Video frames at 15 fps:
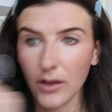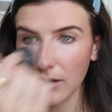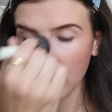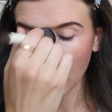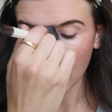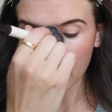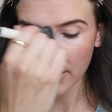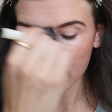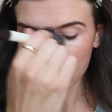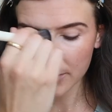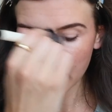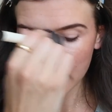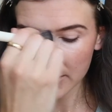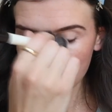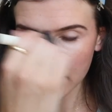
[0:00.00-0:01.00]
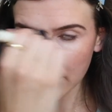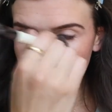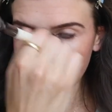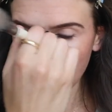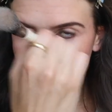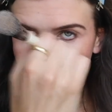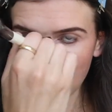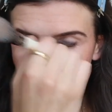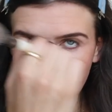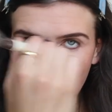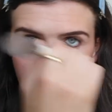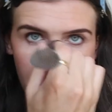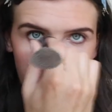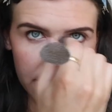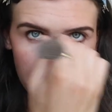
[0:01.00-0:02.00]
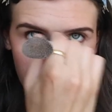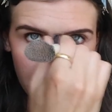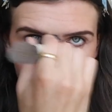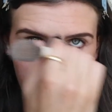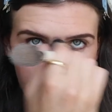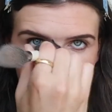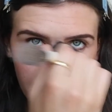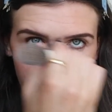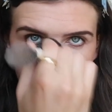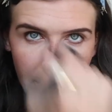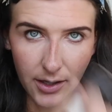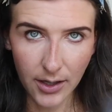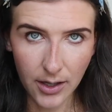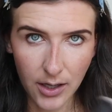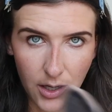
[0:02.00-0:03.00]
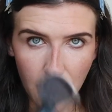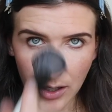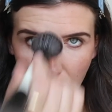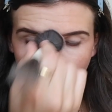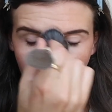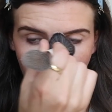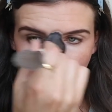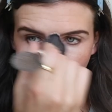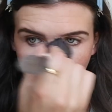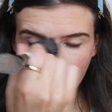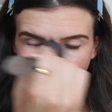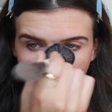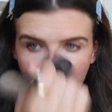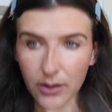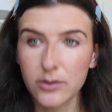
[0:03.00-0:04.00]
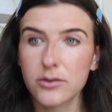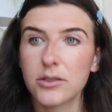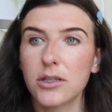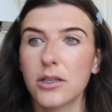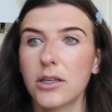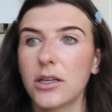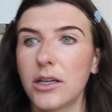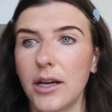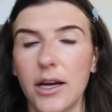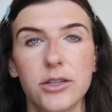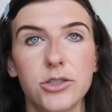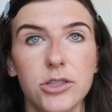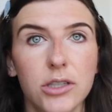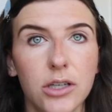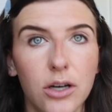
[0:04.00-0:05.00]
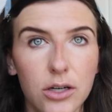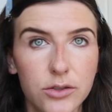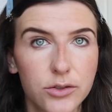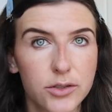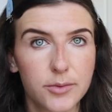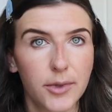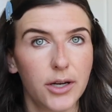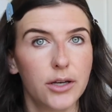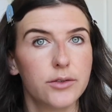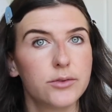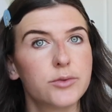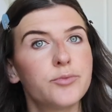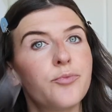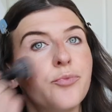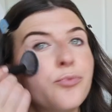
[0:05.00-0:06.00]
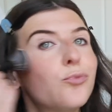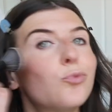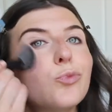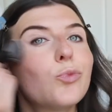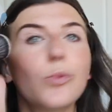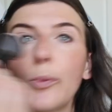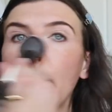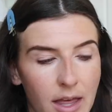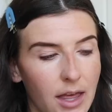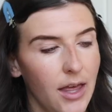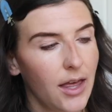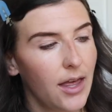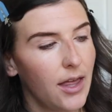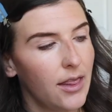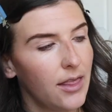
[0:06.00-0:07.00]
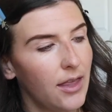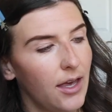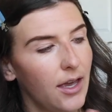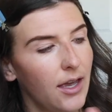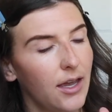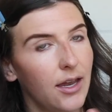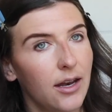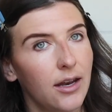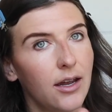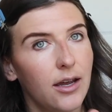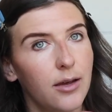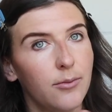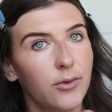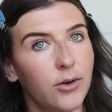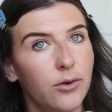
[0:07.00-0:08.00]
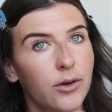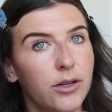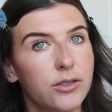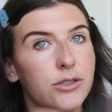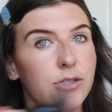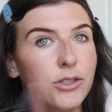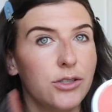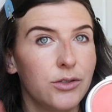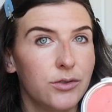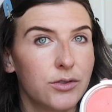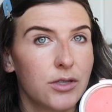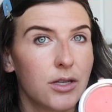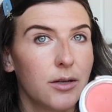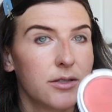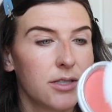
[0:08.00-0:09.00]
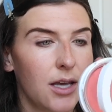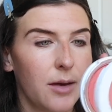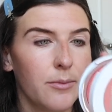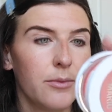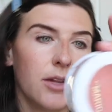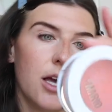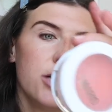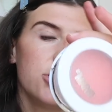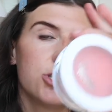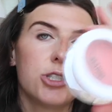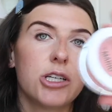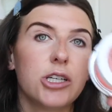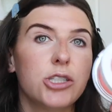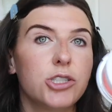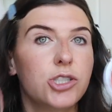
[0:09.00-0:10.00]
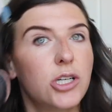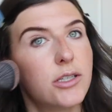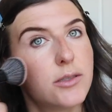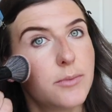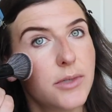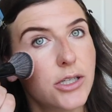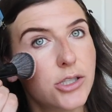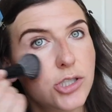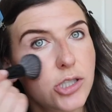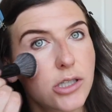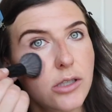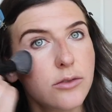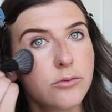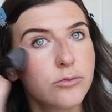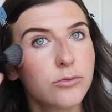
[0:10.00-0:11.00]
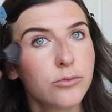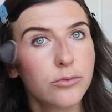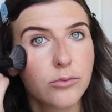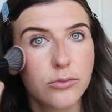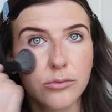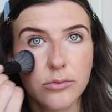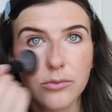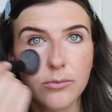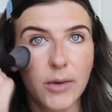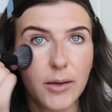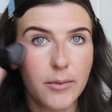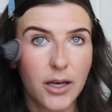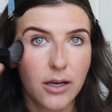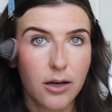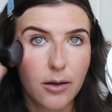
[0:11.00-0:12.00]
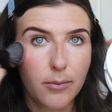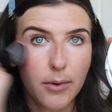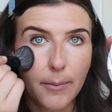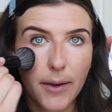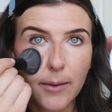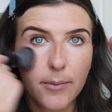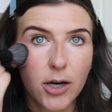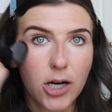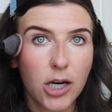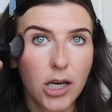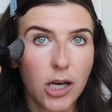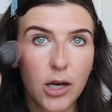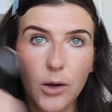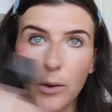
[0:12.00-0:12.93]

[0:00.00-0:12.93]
Yeah, that's basically it there. I like to rub a little bit over my nose and it like naturally contours my nose. And then I'm going to use the same blush in Just Peachy by Makeup by Maria.